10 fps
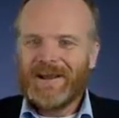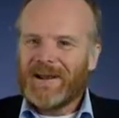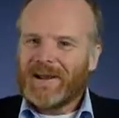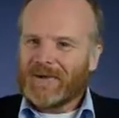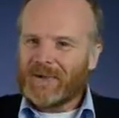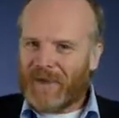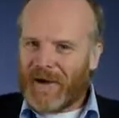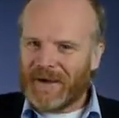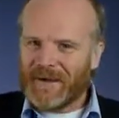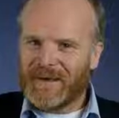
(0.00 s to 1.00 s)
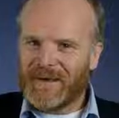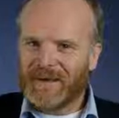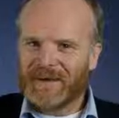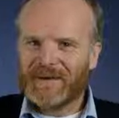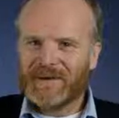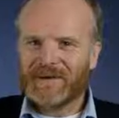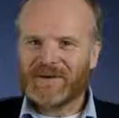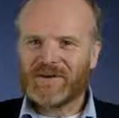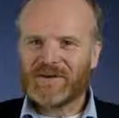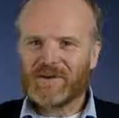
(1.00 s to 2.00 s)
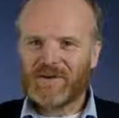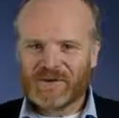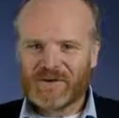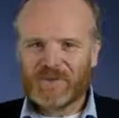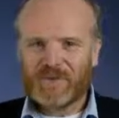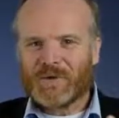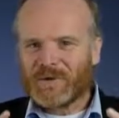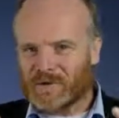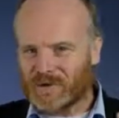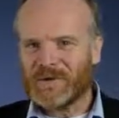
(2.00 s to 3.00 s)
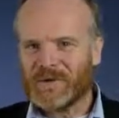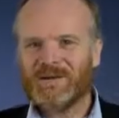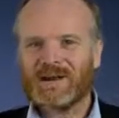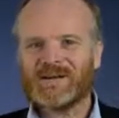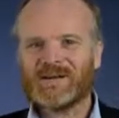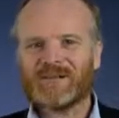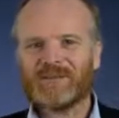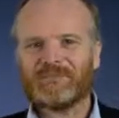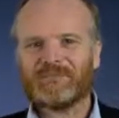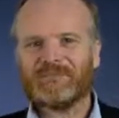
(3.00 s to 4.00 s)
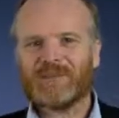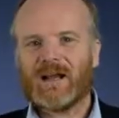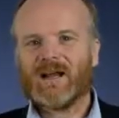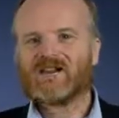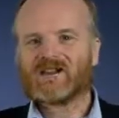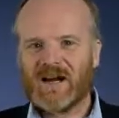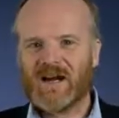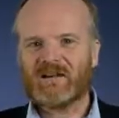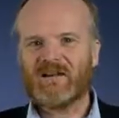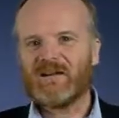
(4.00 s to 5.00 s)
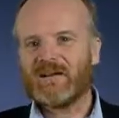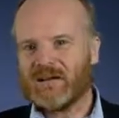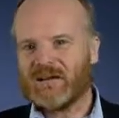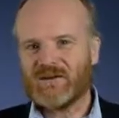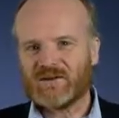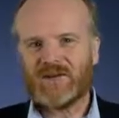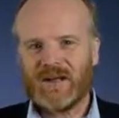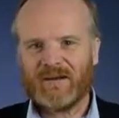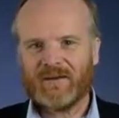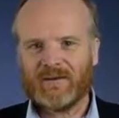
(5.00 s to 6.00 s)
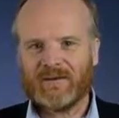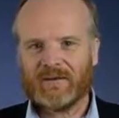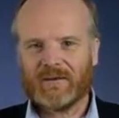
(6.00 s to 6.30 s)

And finally, there's the notion of joint attention and shared intentionality.